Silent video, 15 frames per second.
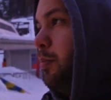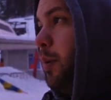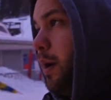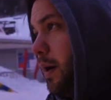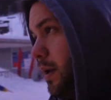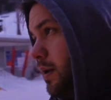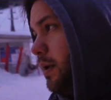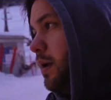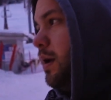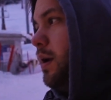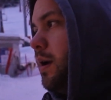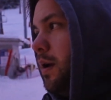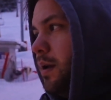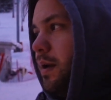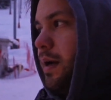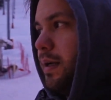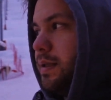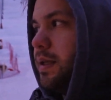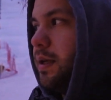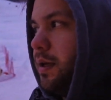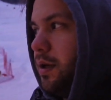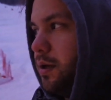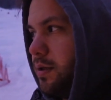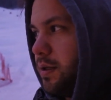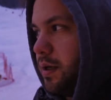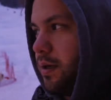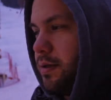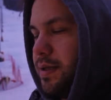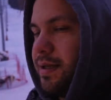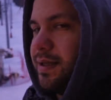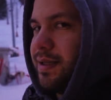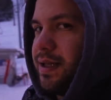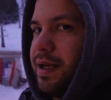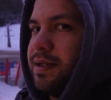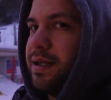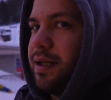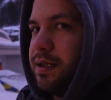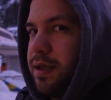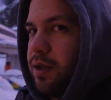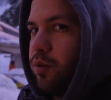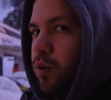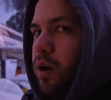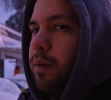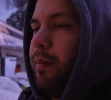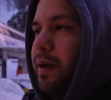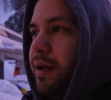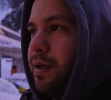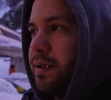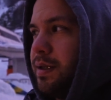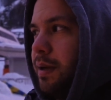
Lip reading: But night skiing here starts at 6, that's in 20 minutes.